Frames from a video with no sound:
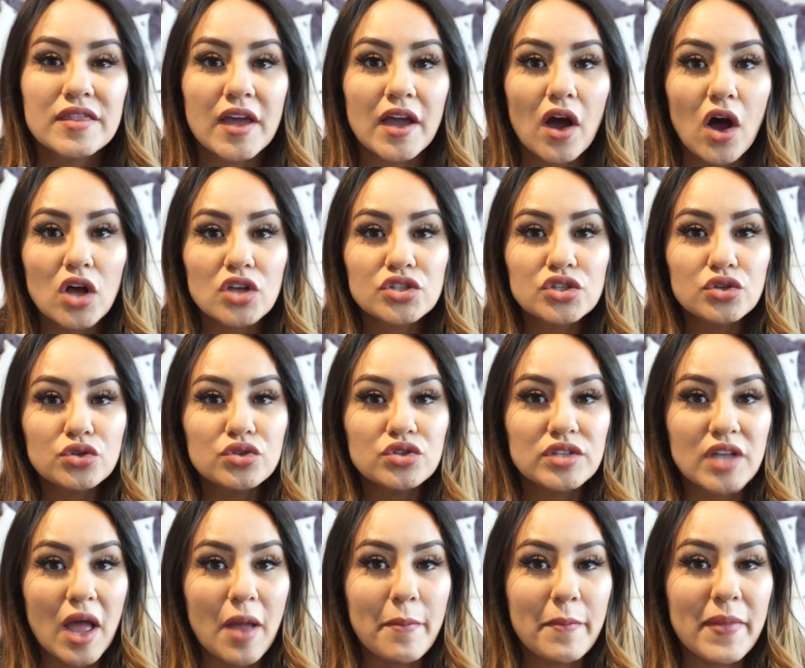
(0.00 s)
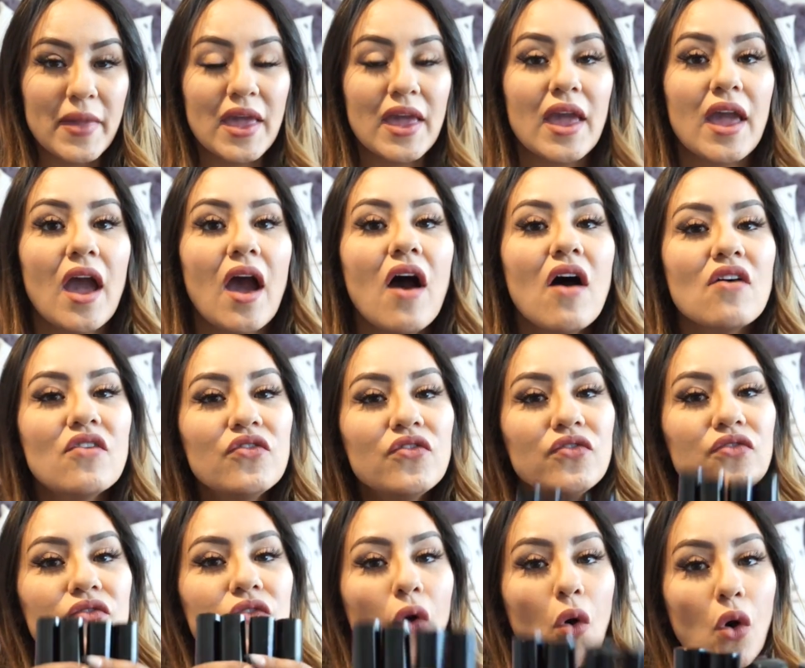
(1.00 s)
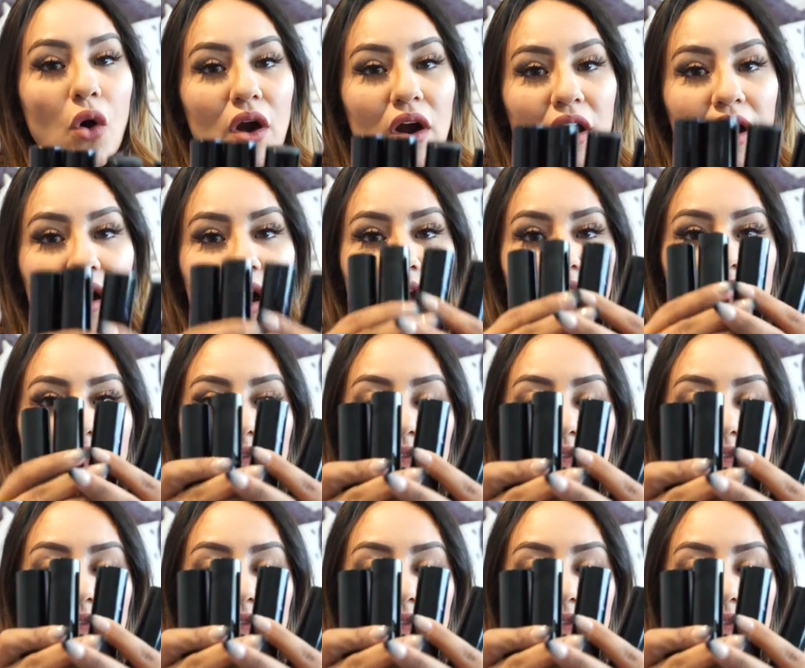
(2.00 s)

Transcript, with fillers: They also sent me four